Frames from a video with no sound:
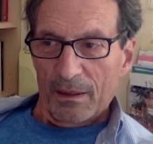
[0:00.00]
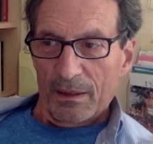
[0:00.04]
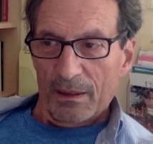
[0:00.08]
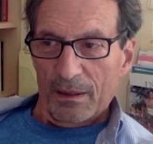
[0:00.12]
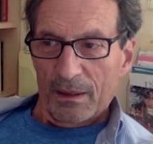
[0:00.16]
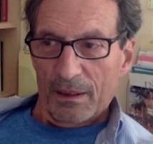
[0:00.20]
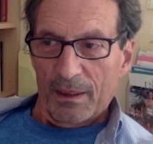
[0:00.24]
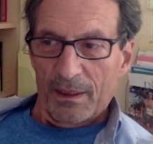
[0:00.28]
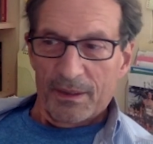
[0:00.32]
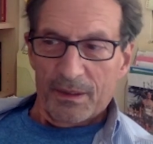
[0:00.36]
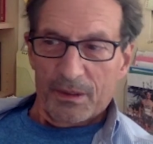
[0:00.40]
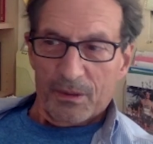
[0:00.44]

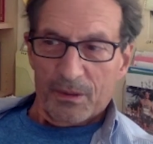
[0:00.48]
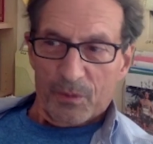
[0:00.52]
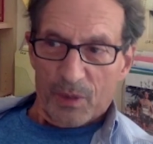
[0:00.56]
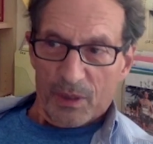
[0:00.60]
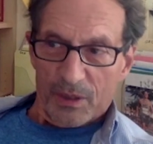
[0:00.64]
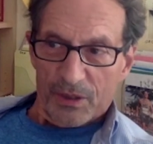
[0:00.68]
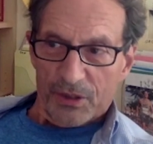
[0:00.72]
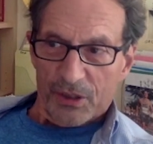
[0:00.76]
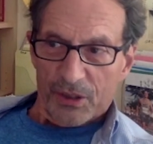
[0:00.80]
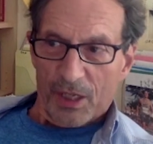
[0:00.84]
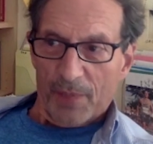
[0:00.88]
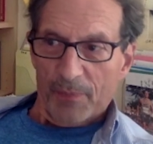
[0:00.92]
either
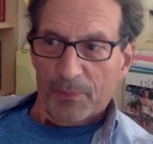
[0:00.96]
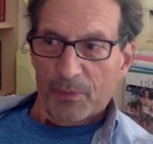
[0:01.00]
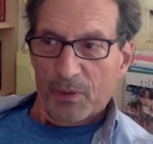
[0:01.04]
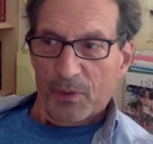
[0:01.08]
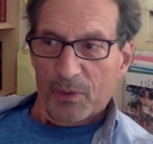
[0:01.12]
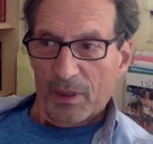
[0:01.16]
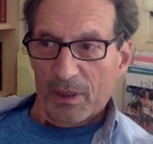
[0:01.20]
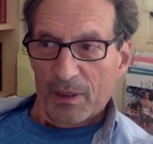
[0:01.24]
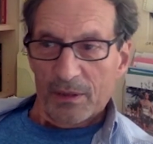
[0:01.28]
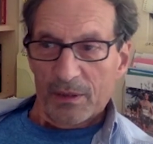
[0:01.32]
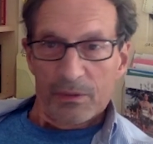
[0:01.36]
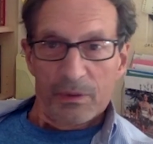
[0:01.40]
workshop
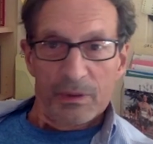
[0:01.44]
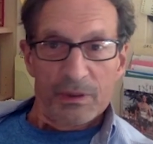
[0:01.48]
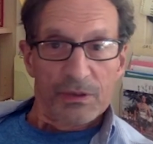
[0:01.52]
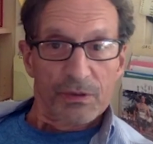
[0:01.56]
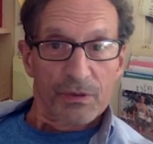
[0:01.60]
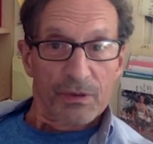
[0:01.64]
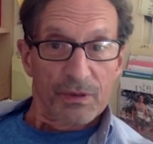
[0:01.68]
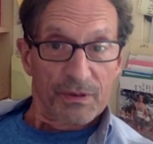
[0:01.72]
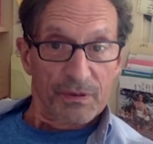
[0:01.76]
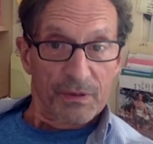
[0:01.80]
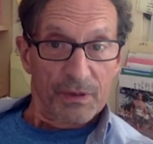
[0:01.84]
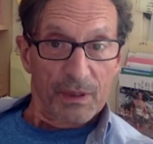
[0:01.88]
work which
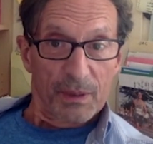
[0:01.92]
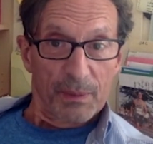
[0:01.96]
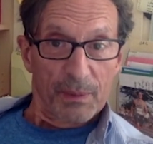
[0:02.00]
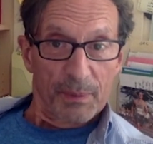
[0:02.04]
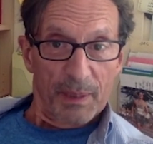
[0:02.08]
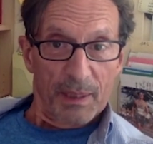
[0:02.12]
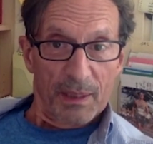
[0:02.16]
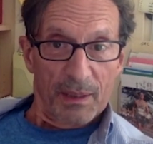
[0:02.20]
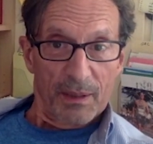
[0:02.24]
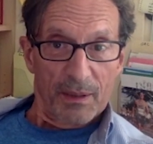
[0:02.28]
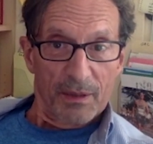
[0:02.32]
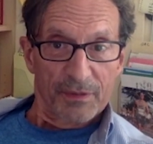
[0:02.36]
was very
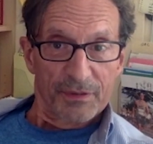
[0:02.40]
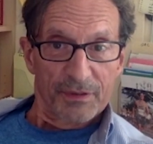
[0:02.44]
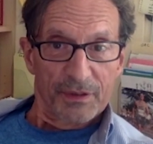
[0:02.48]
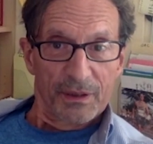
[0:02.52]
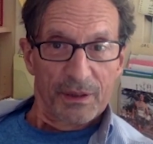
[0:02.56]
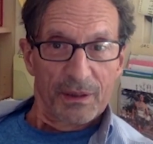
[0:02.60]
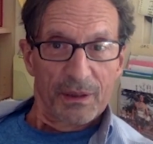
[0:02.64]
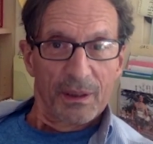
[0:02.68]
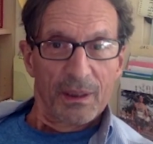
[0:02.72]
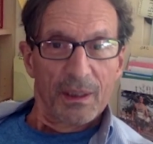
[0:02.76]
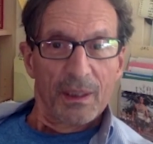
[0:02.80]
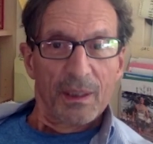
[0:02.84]

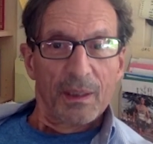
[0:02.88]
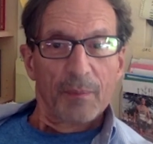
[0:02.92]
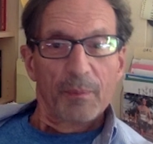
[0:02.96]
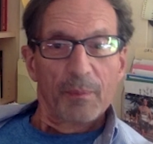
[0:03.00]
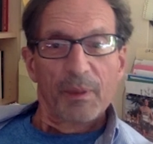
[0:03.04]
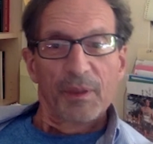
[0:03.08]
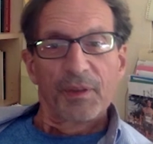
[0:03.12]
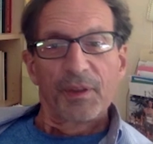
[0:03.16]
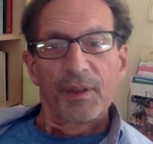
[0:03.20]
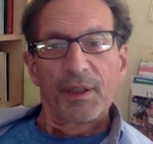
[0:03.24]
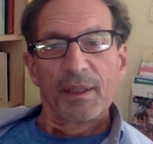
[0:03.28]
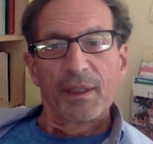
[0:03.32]
powerful
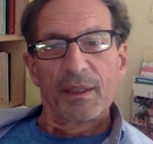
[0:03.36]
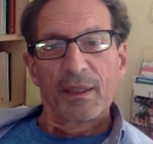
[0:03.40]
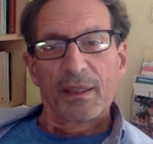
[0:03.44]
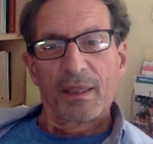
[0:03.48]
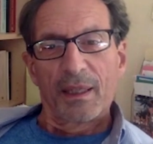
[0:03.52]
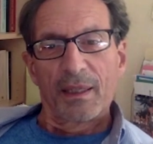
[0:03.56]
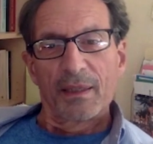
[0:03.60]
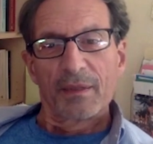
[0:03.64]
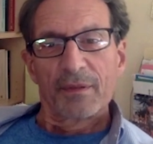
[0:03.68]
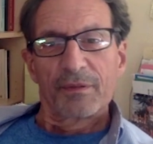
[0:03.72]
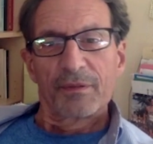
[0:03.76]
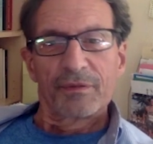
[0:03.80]
but then a
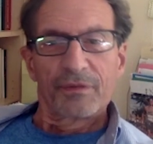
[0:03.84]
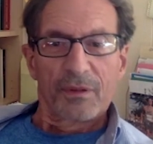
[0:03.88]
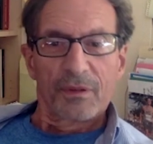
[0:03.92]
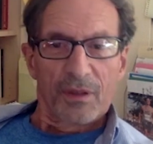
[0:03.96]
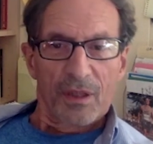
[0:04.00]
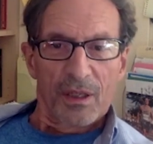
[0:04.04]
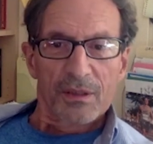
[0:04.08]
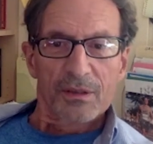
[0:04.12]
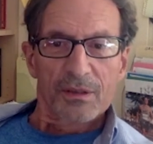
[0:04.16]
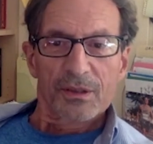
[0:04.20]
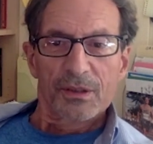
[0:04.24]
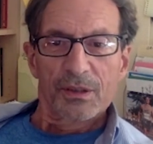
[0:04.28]
lot of
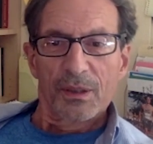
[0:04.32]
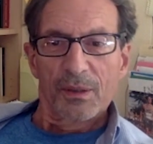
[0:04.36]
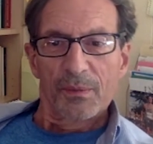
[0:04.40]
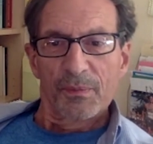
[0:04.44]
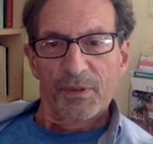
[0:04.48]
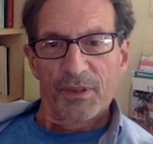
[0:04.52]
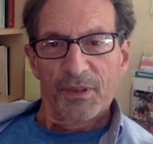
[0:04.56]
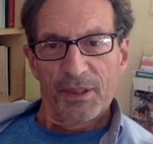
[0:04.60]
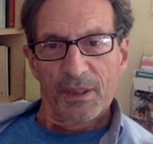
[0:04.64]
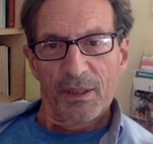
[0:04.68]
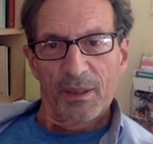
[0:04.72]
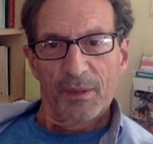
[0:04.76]
long-term
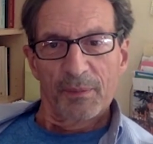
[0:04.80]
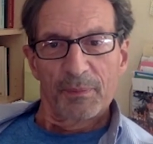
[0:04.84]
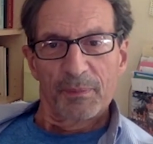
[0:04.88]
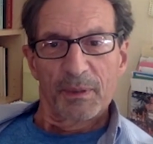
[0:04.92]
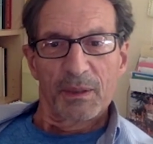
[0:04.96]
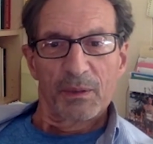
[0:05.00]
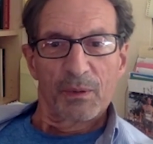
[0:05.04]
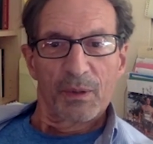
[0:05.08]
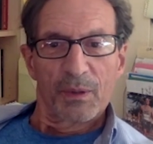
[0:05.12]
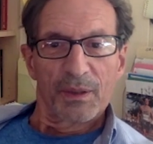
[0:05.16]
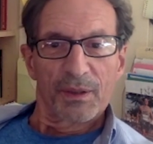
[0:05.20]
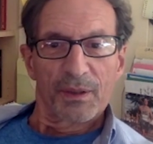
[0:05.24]
therapy
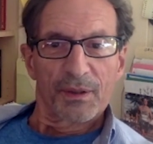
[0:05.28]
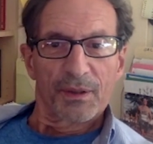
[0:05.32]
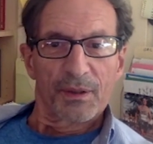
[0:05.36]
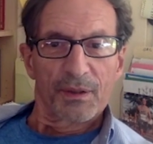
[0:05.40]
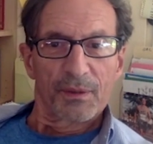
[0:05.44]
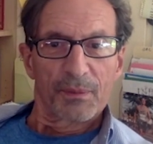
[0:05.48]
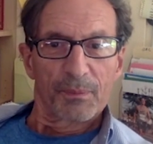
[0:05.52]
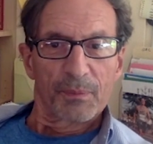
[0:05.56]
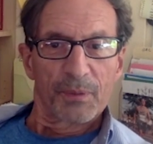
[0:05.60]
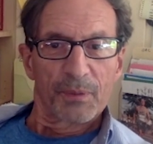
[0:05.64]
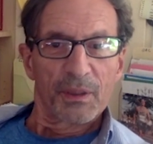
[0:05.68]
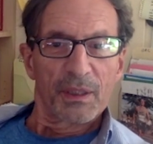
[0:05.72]
with
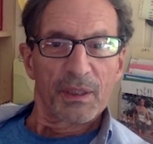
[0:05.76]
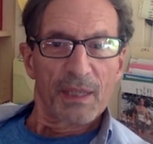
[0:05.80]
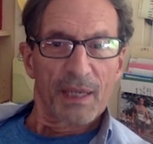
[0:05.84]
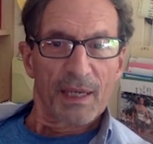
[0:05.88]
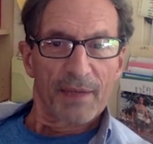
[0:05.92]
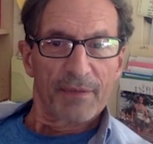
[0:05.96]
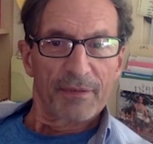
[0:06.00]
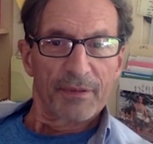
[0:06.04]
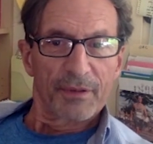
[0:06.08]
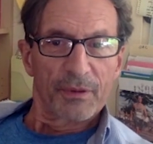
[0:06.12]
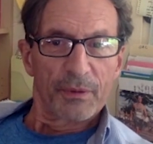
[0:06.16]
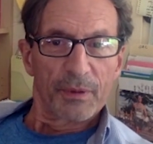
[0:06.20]
pretty
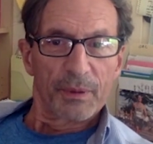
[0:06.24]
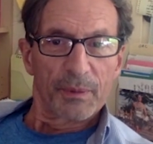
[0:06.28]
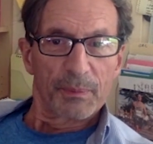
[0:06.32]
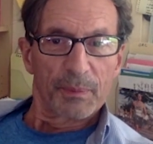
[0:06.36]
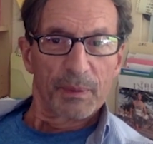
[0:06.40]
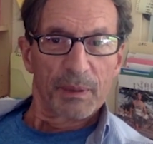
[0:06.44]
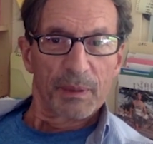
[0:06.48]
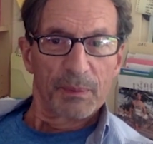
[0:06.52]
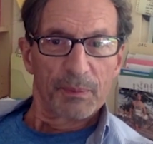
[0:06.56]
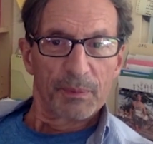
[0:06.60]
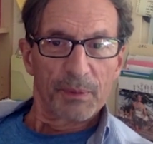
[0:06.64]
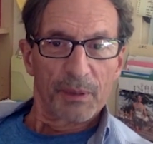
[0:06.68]
affluent
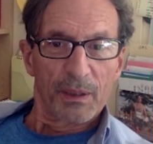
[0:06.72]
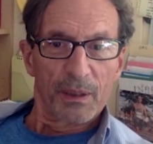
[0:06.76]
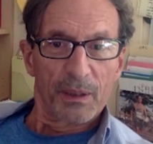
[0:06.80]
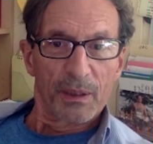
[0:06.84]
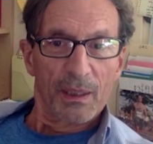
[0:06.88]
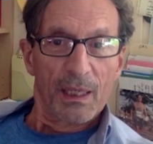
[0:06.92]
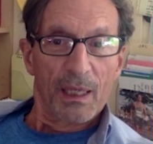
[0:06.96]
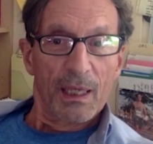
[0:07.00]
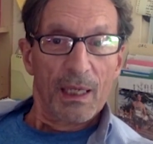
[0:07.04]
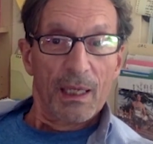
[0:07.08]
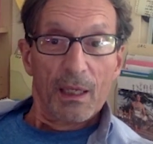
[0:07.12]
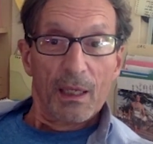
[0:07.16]
people
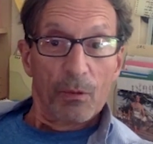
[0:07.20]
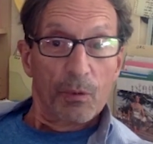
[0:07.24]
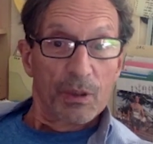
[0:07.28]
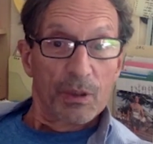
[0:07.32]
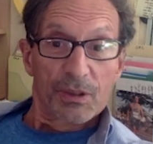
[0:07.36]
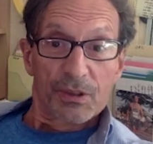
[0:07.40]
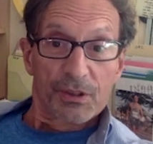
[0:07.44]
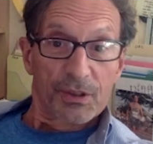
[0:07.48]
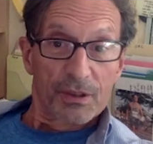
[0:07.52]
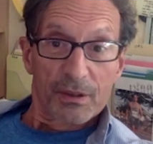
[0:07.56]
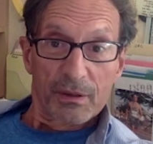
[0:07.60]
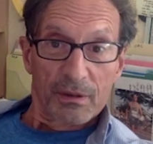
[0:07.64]

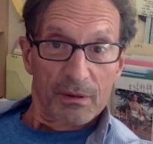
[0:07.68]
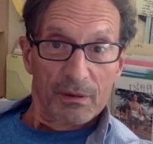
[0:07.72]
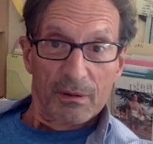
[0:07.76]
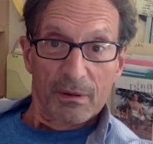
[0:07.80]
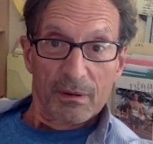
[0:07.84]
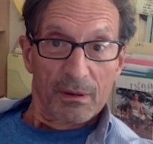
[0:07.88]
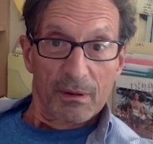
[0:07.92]
which